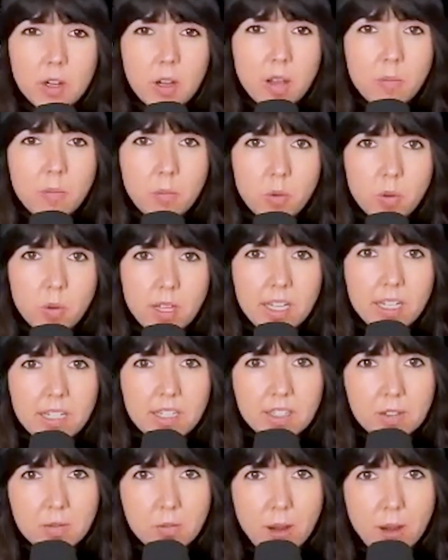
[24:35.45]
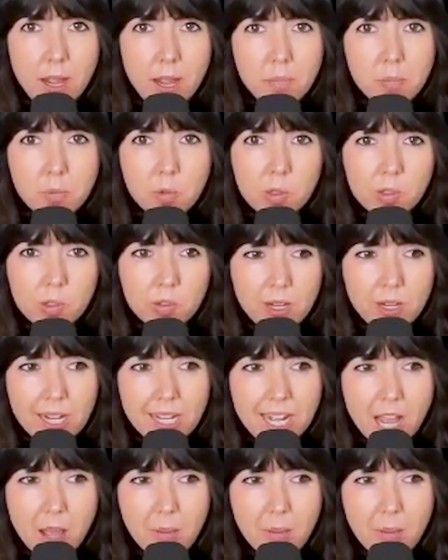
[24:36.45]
I won't get into the rap world right now,